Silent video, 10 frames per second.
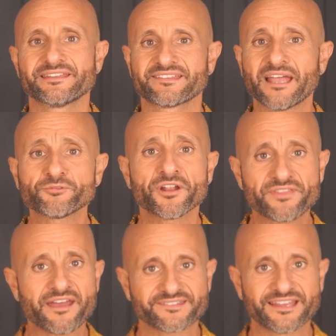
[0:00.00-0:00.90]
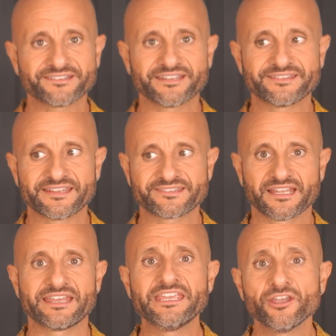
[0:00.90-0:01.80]
The subject of that sentence is
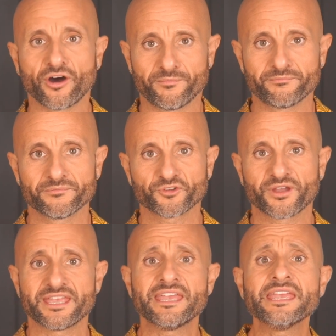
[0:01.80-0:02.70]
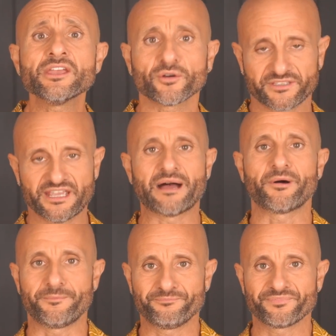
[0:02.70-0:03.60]
still io, so io ti
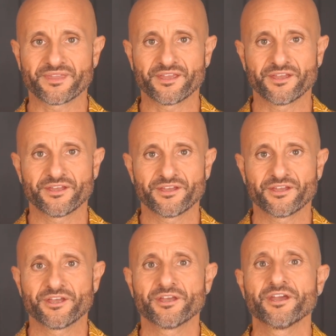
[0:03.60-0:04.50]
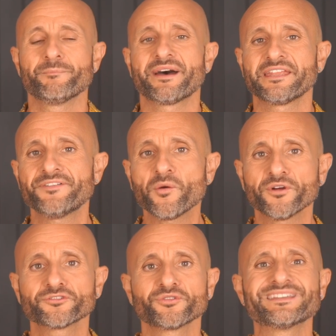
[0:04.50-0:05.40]
amo. But if I
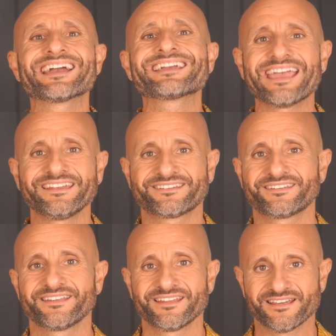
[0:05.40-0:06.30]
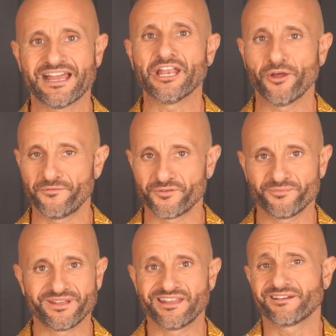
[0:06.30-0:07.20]
want to negate I love you,
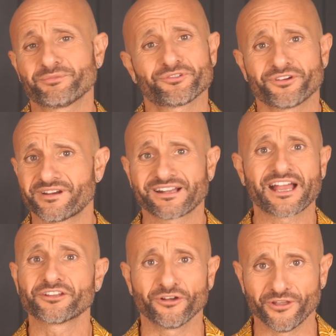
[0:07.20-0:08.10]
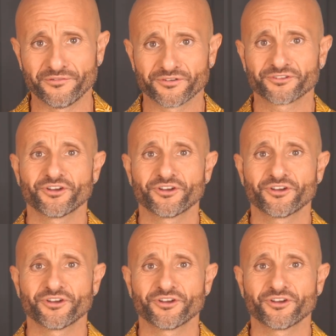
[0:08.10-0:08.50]
meaning I'm so sorry, like I don't love you,